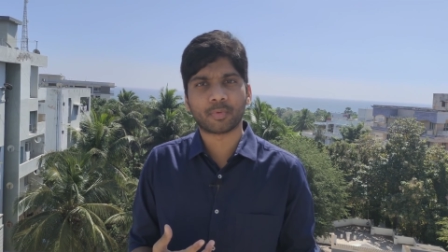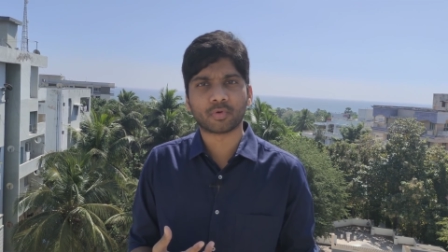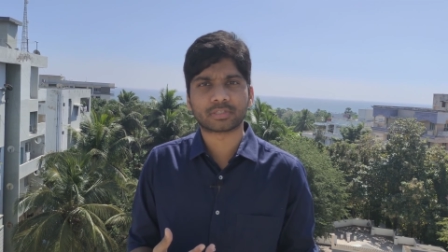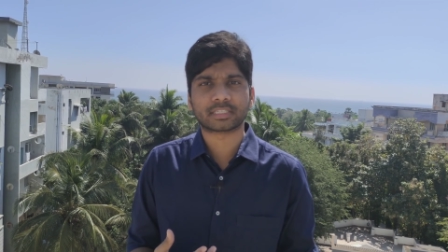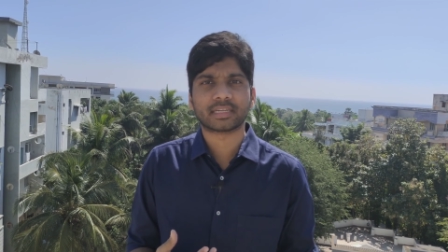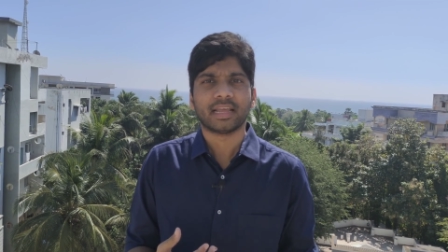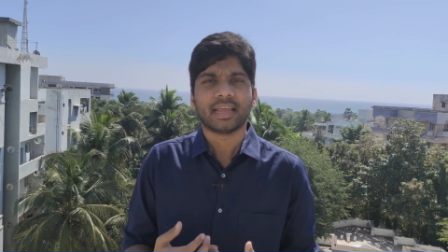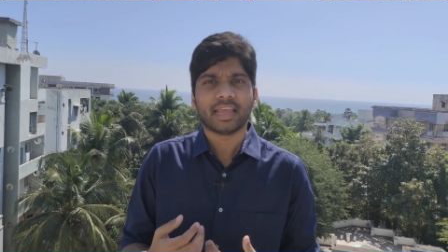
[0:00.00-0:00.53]

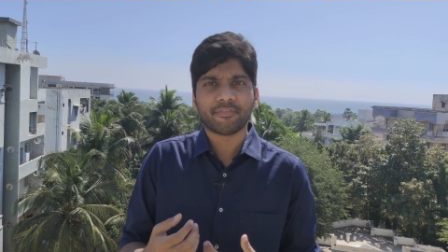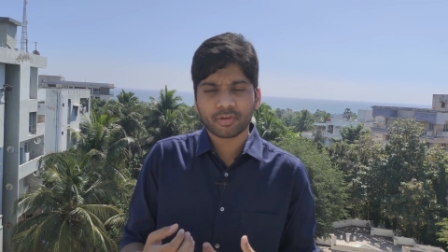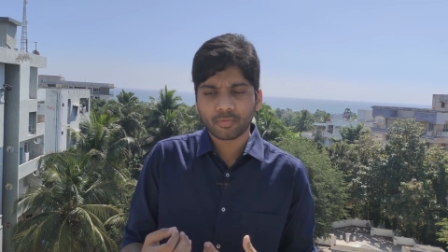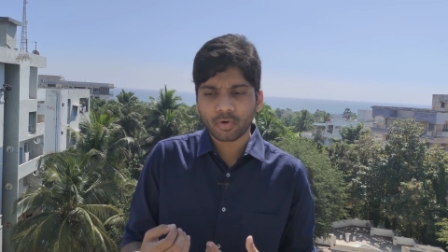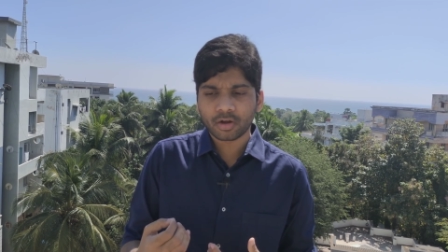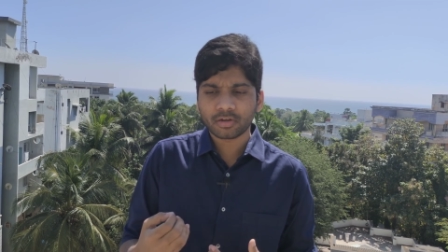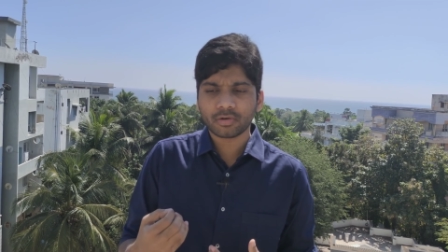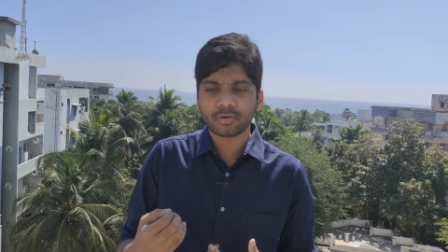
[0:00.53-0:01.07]
@POST. If
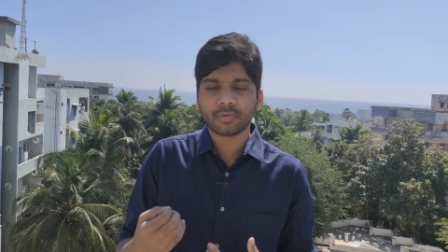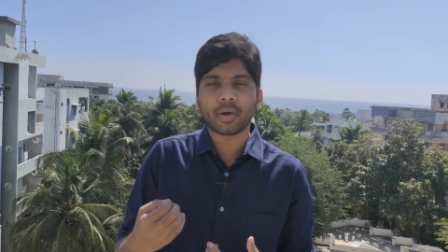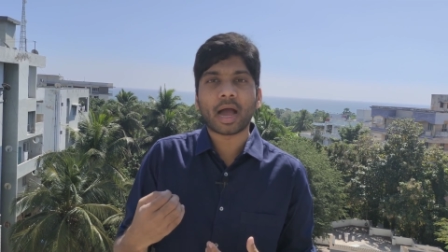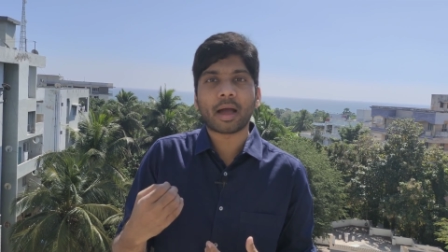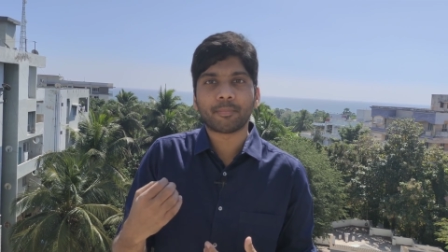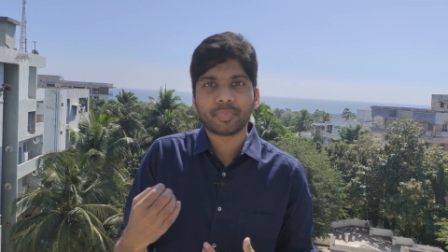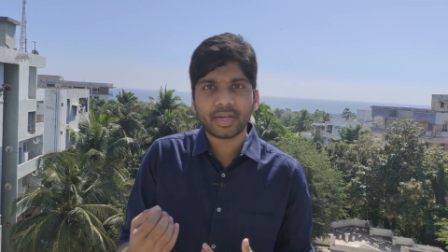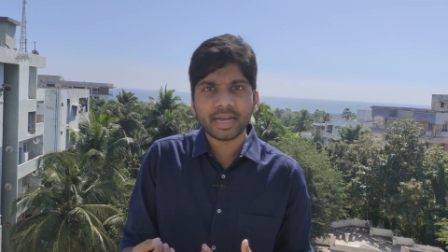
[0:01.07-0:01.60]
you want to do
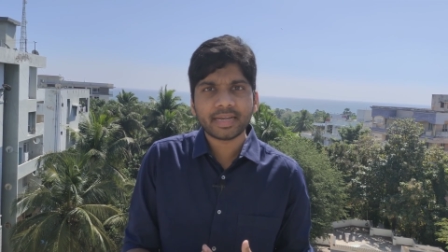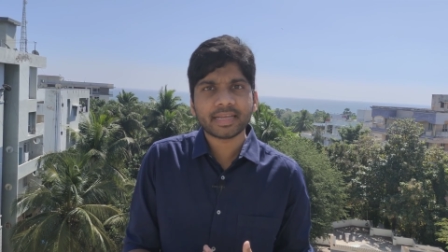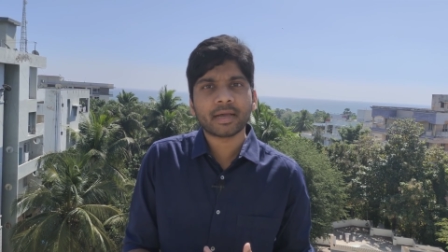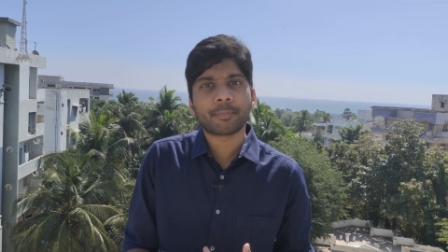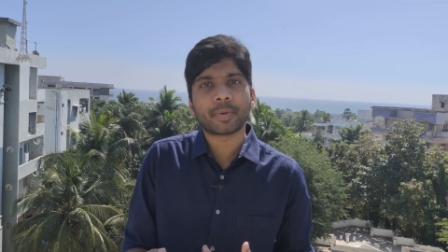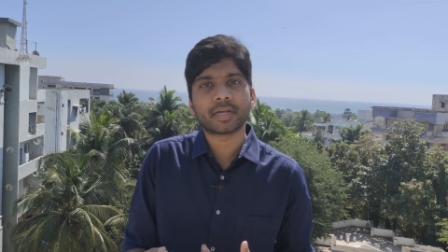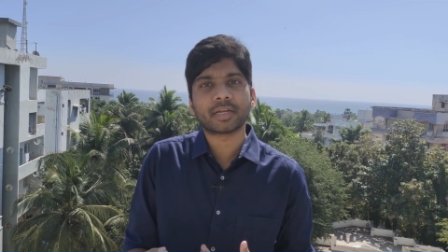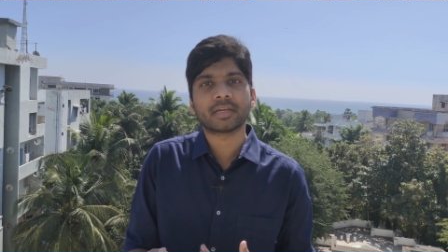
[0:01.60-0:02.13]

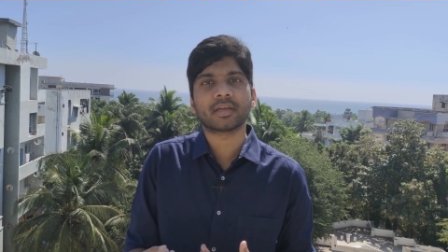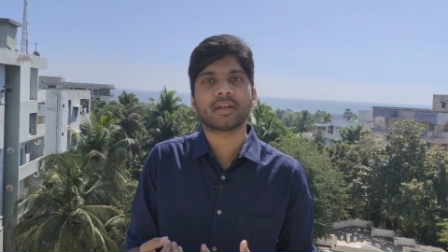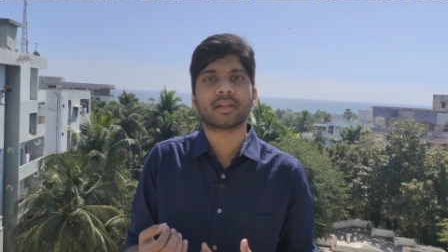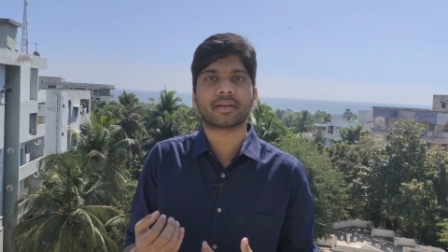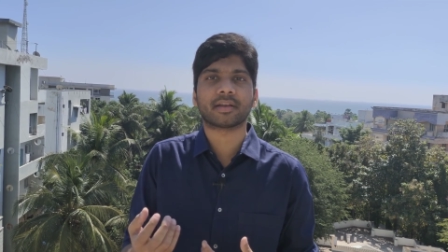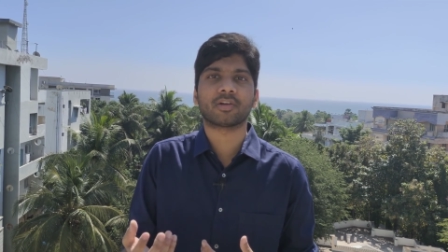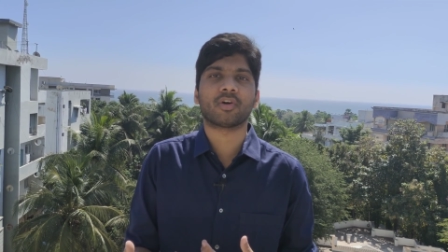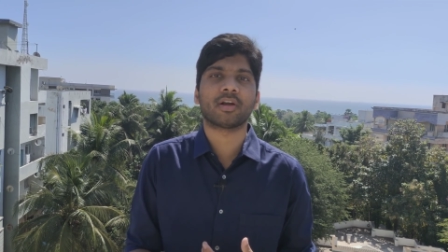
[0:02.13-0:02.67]
updating a
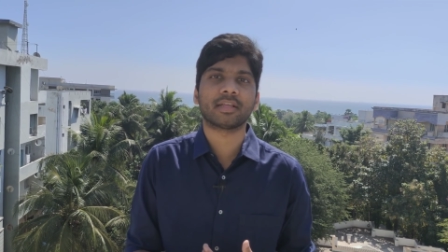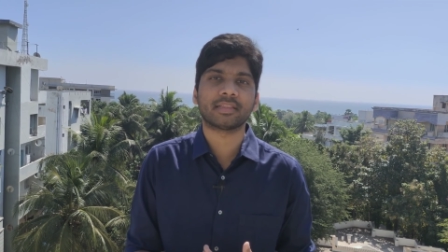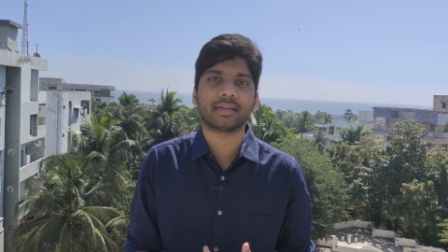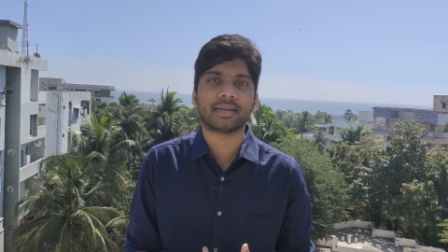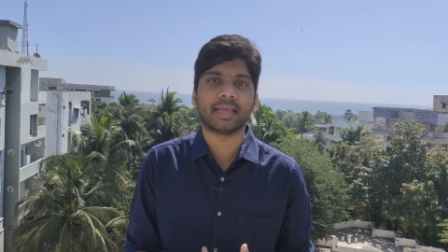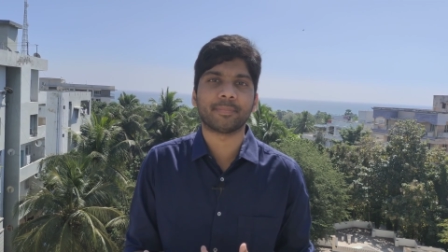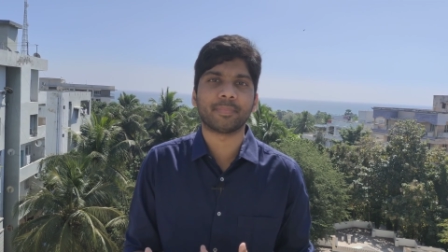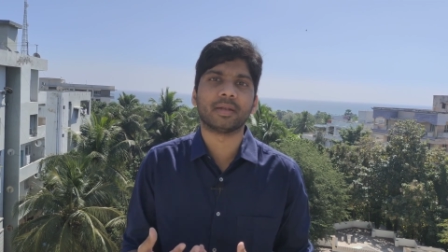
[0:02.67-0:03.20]
particular record in
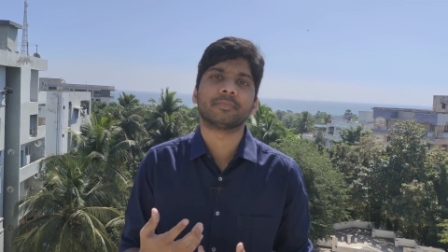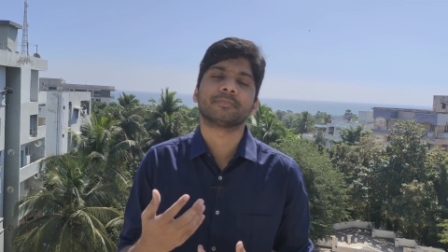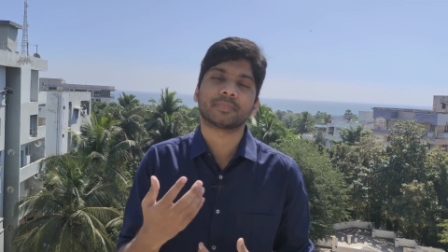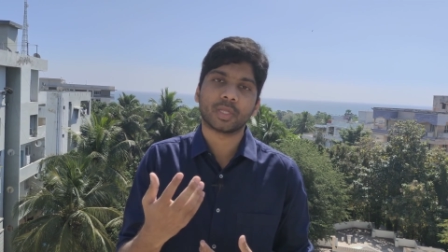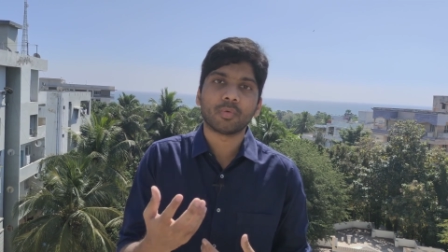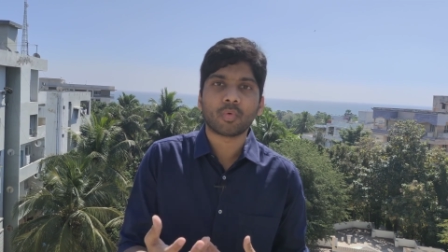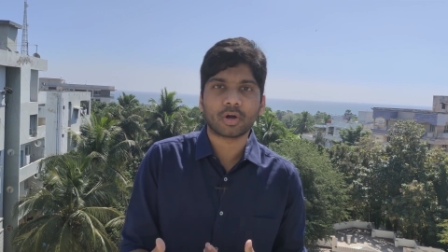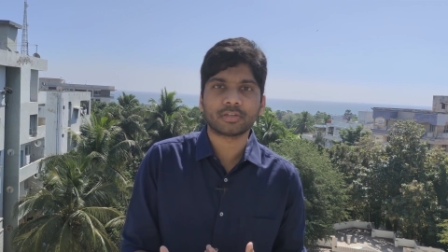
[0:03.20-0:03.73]
the table,
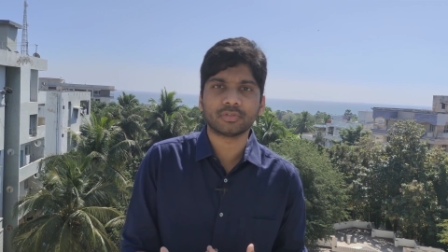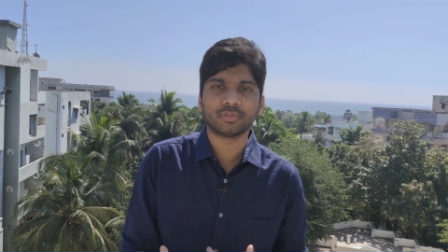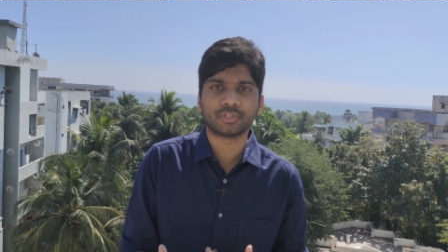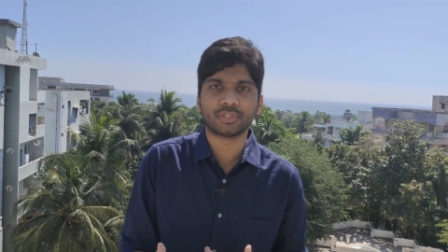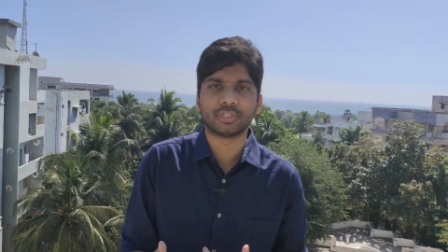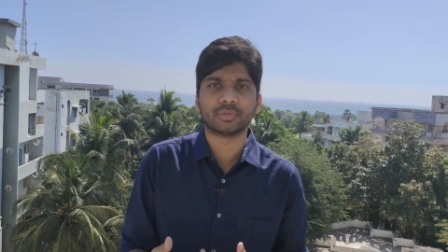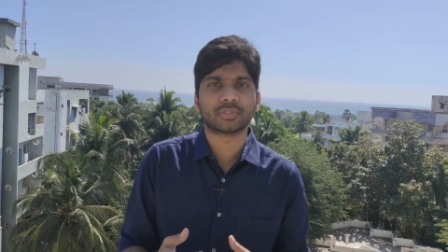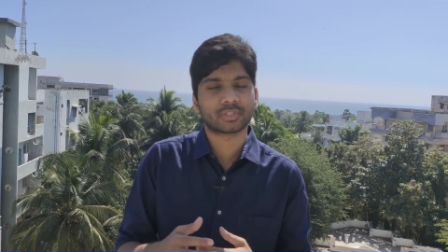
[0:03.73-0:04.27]
what you
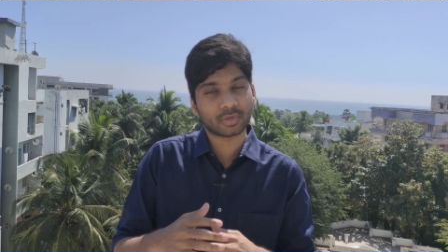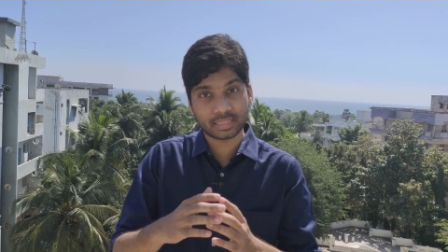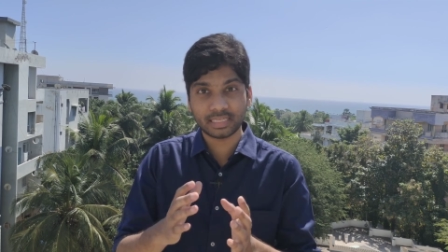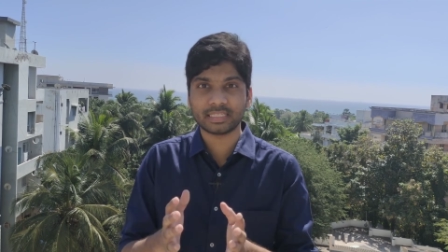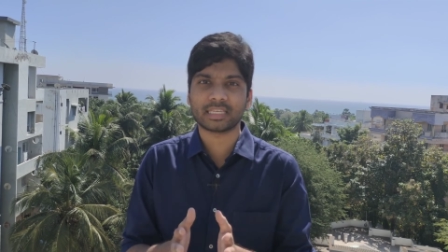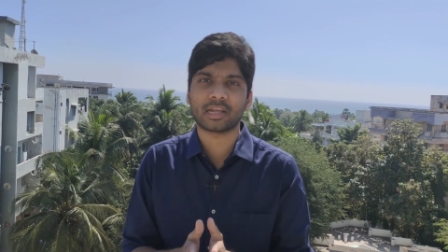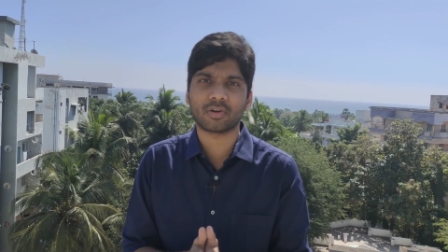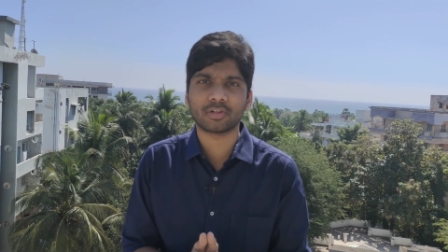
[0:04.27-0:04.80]
should use. So
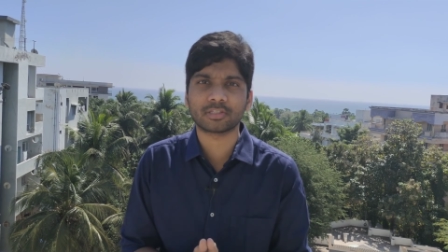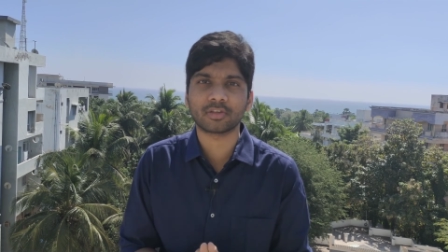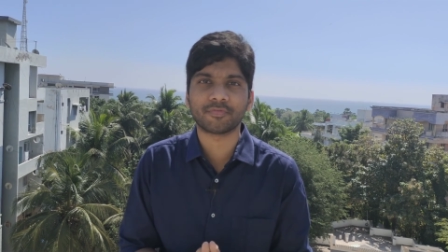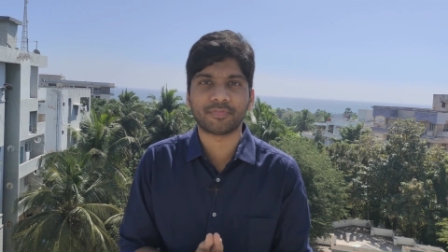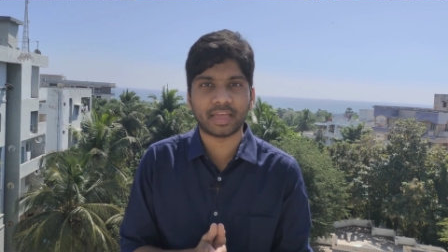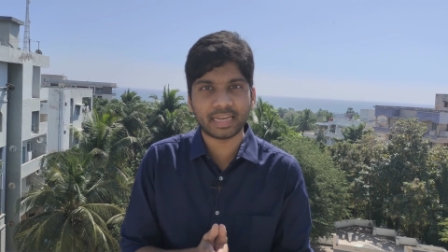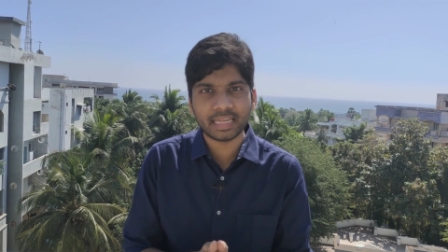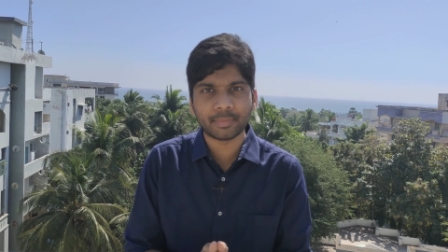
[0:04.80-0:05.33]
these are also
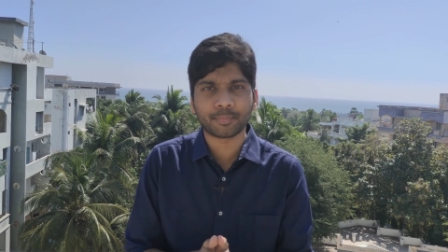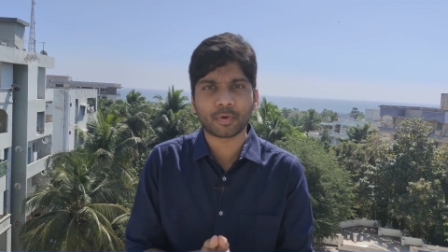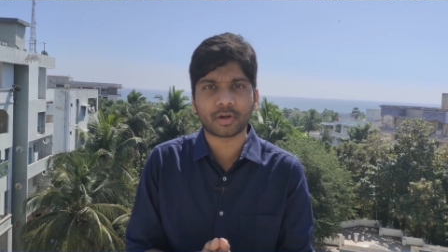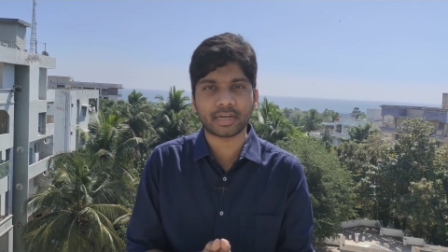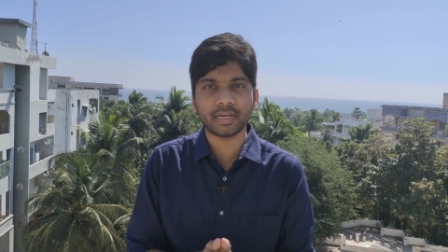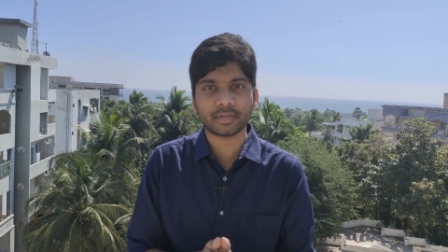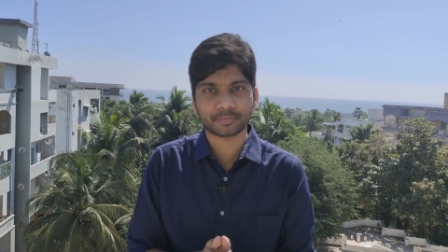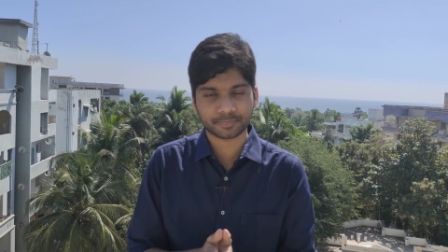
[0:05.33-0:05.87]
very
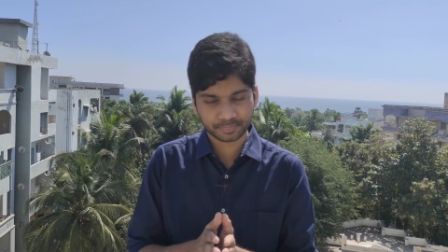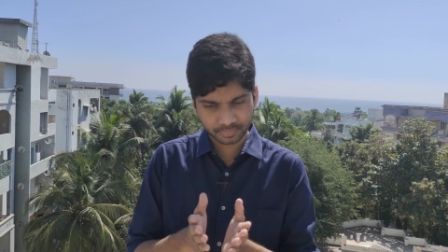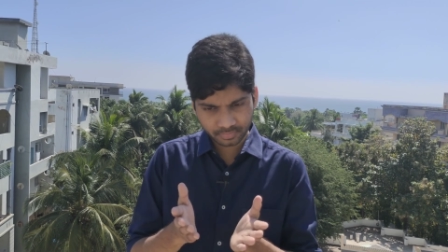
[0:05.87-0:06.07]
important.